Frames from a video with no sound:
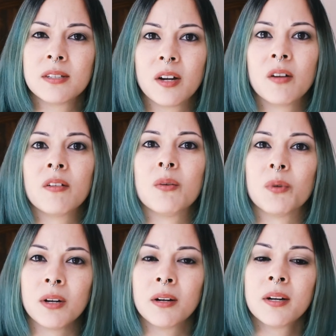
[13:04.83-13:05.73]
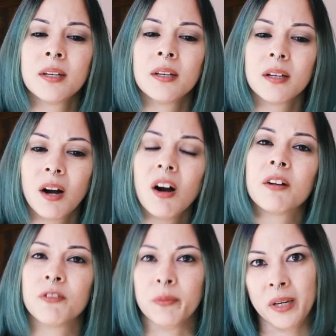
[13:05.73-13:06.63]
there that were
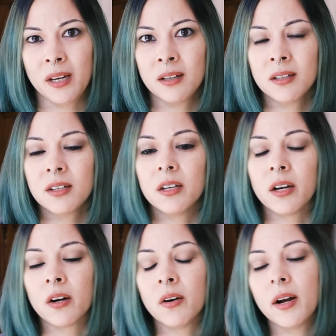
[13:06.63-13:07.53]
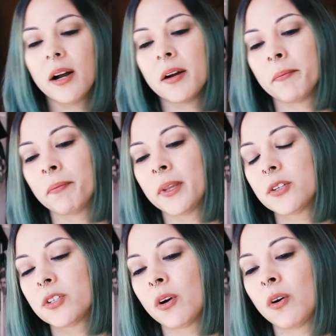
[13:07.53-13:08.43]
hard for me, you know? Um,
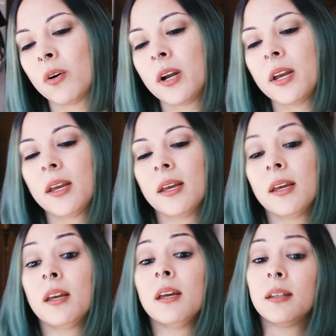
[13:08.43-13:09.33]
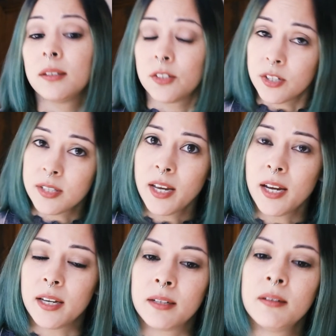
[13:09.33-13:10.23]
so just
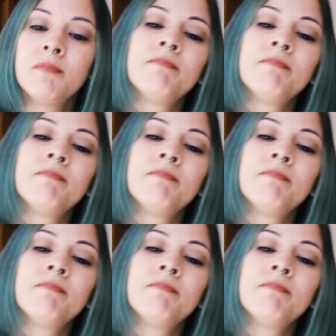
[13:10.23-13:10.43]
saying,